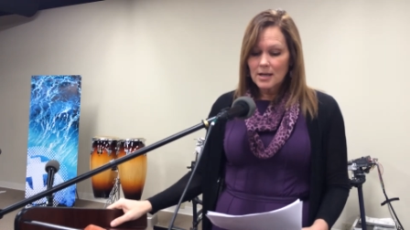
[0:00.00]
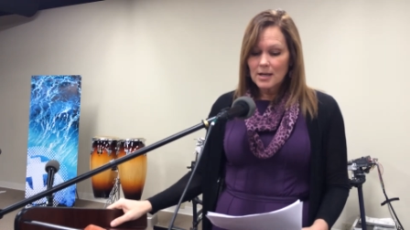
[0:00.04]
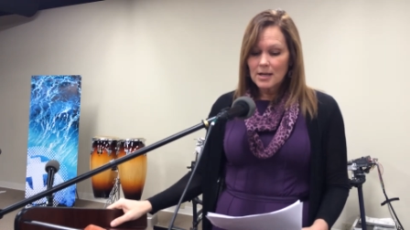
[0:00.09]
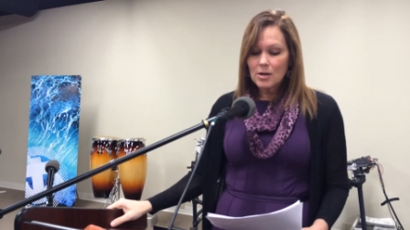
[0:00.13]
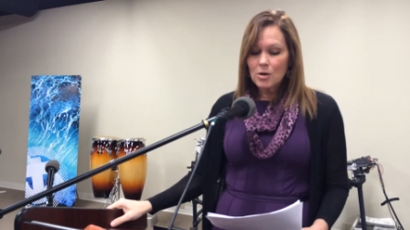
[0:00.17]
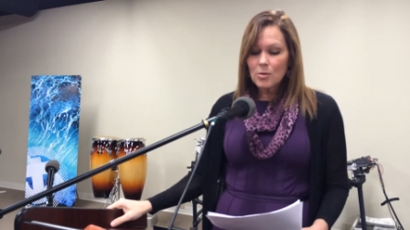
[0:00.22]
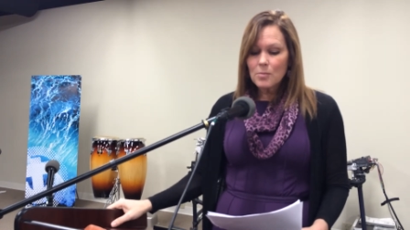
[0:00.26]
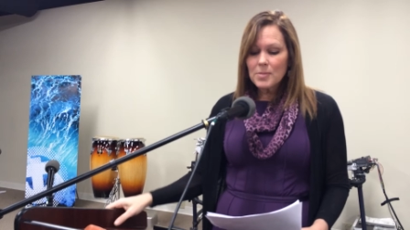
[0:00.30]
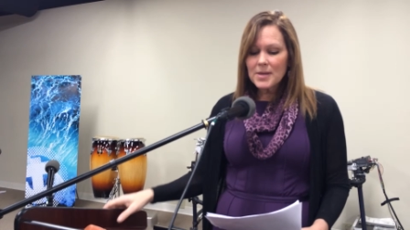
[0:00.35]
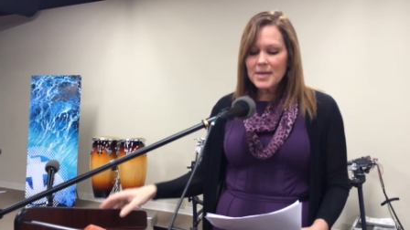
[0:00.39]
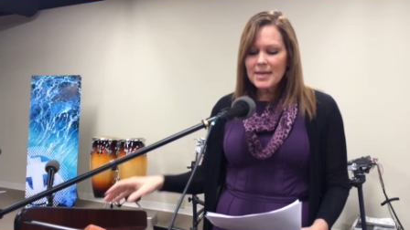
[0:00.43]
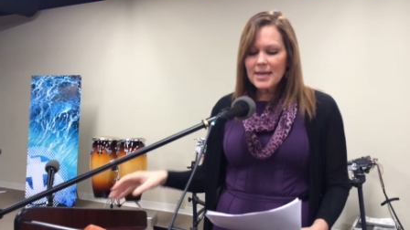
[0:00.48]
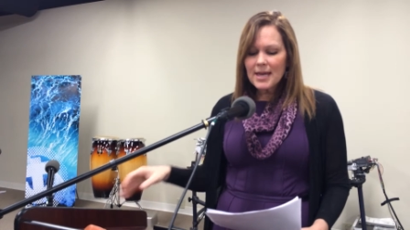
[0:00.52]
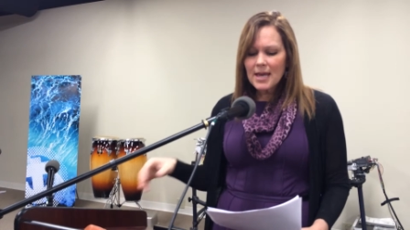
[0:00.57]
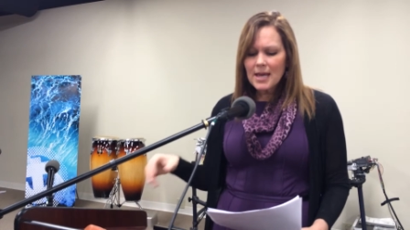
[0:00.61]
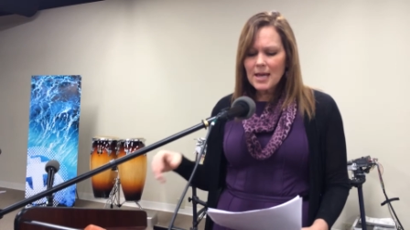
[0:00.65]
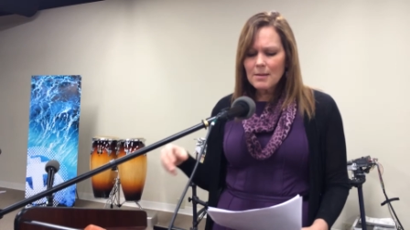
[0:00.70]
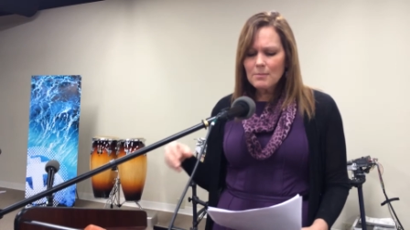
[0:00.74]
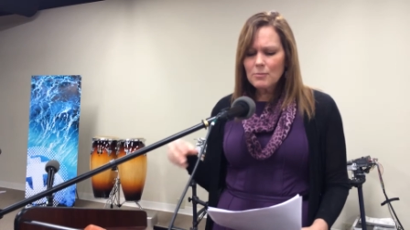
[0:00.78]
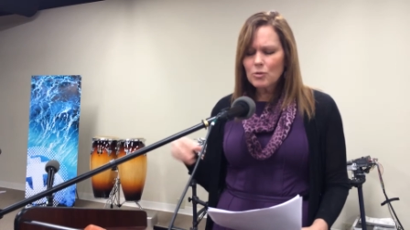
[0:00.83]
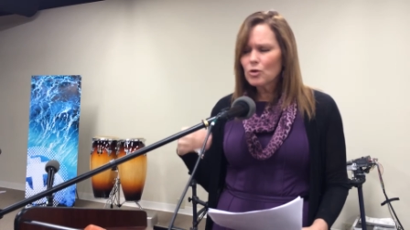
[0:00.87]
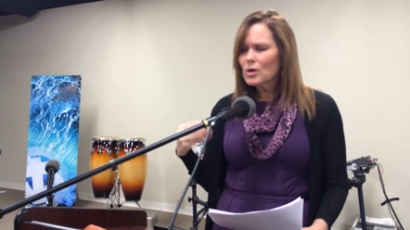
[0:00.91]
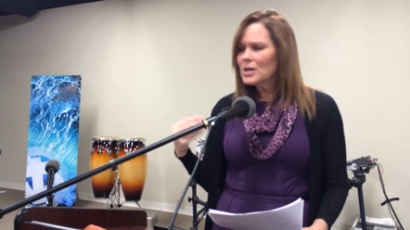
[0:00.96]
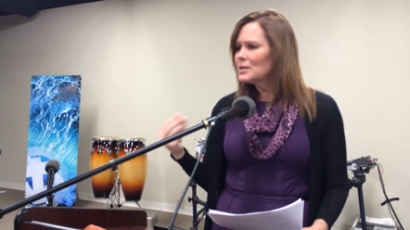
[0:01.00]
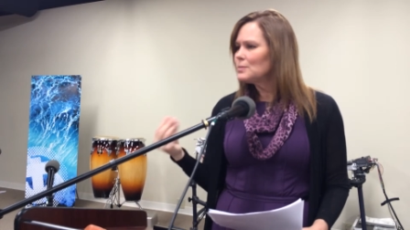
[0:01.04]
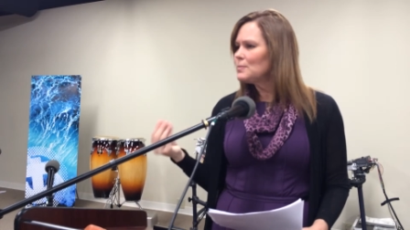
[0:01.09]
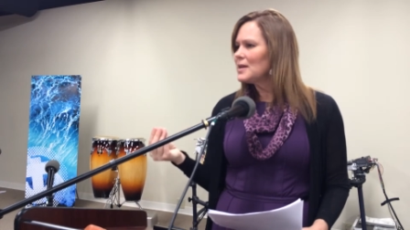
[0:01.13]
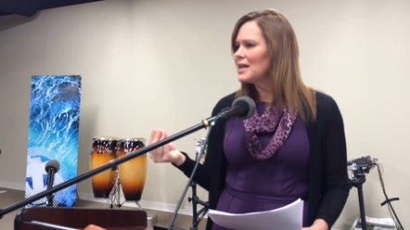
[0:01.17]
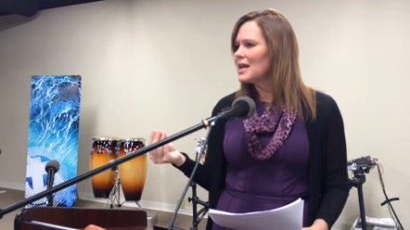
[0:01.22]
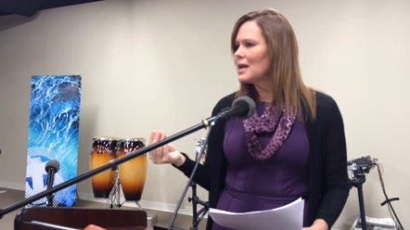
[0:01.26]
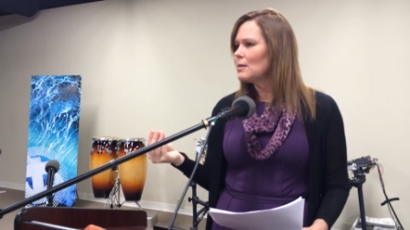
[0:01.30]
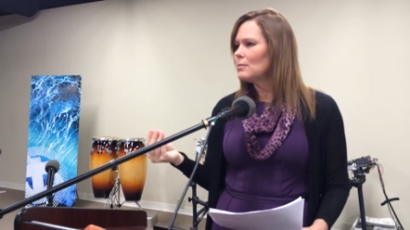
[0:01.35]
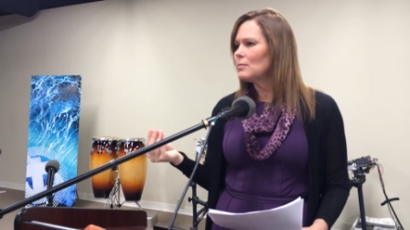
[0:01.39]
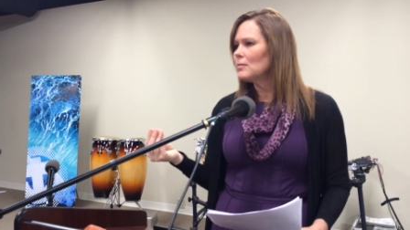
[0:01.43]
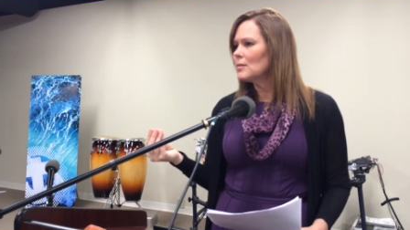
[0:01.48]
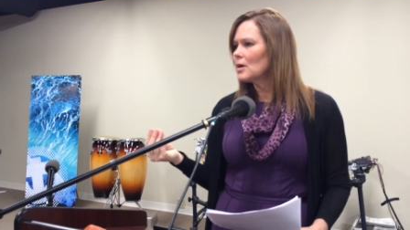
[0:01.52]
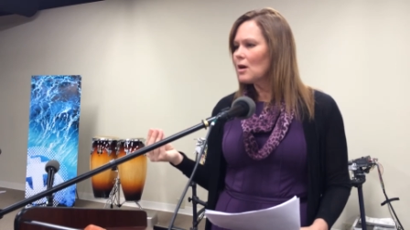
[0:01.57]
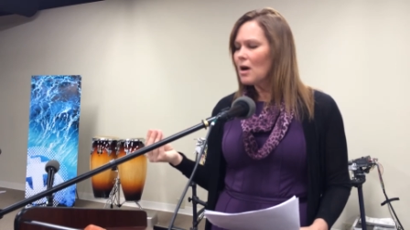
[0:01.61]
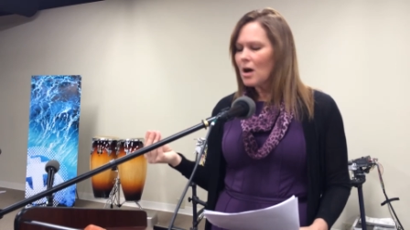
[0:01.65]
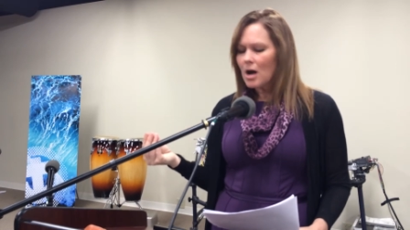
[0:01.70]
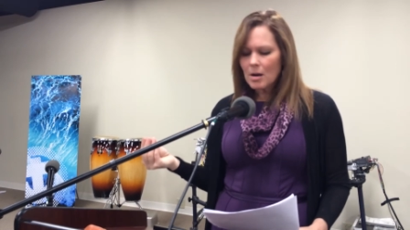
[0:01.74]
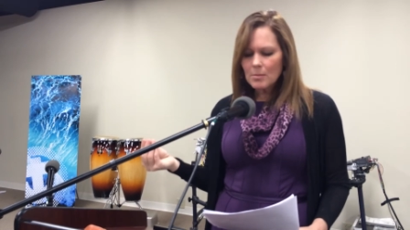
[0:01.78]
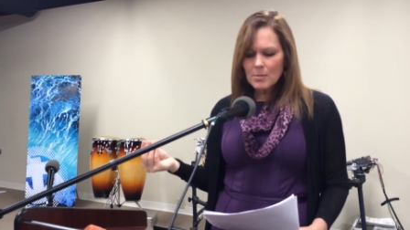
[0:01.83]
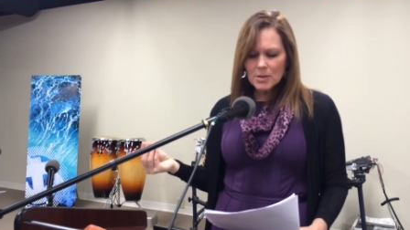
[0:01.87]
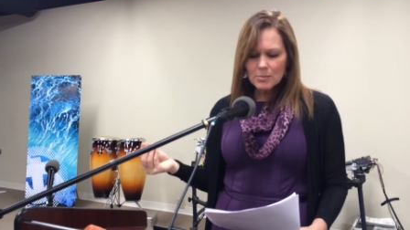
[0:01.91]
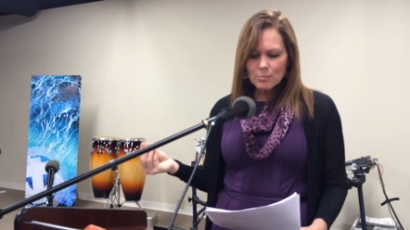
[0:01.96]
you know, became grace became
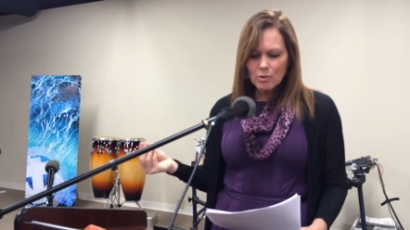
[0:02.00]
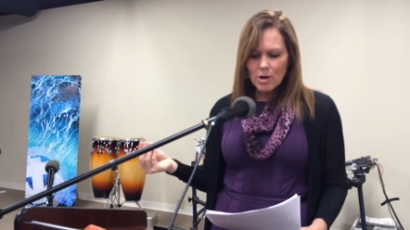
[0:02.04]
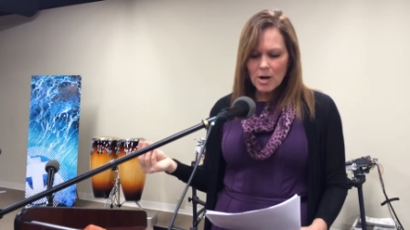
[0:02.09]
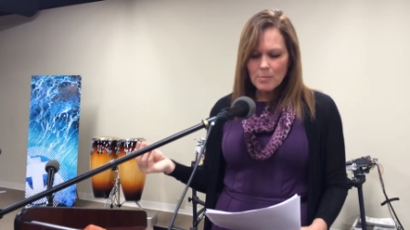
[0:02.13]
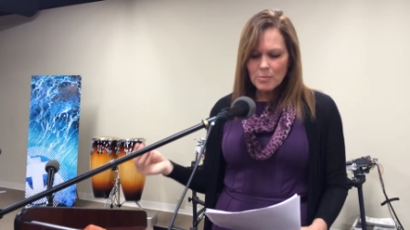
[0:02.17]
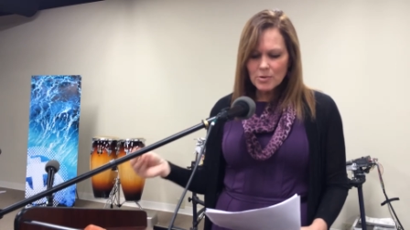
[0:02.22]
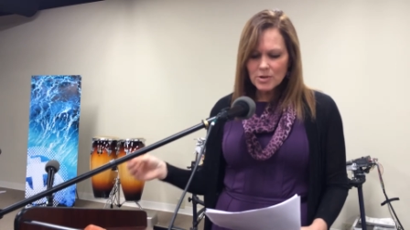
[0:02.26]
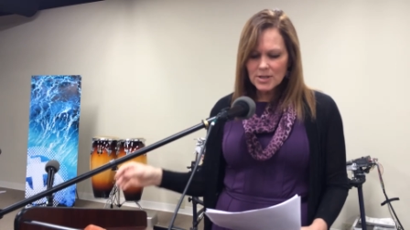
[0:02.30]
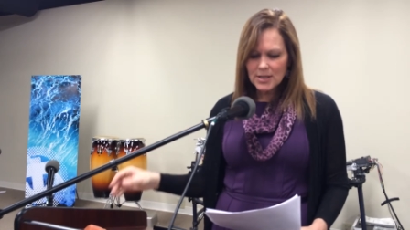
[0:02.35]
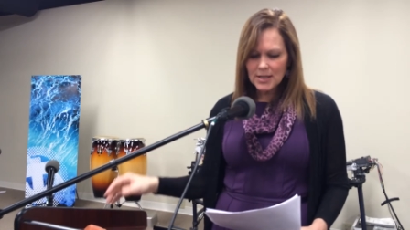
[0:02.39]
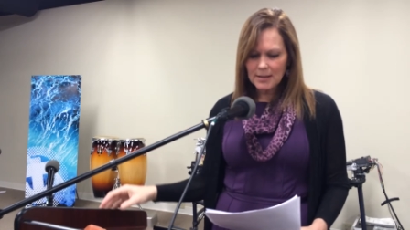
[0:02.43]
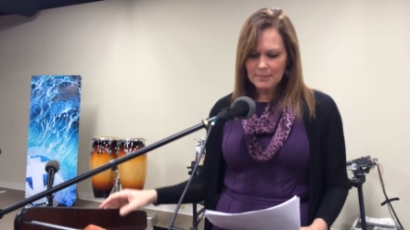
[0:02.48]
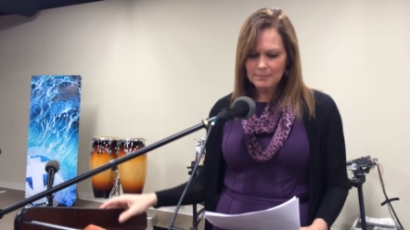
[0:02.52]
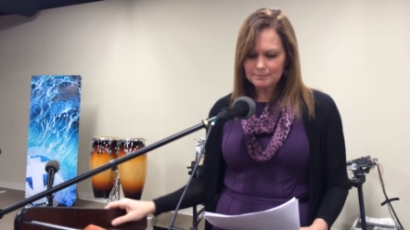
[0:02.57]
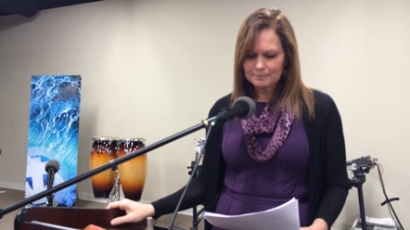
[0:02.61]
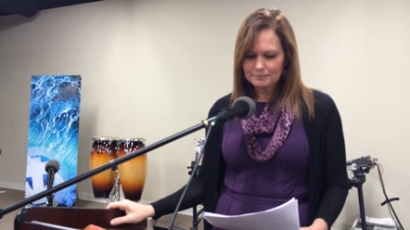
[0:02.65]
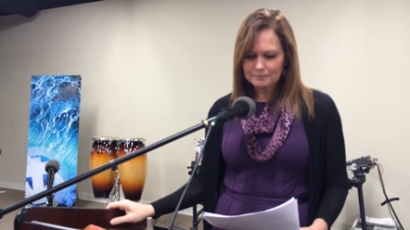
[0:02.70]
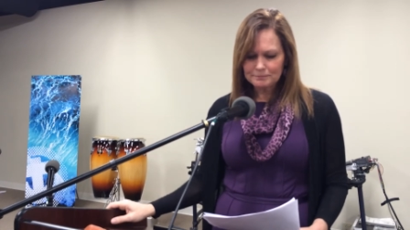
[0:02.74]
common property.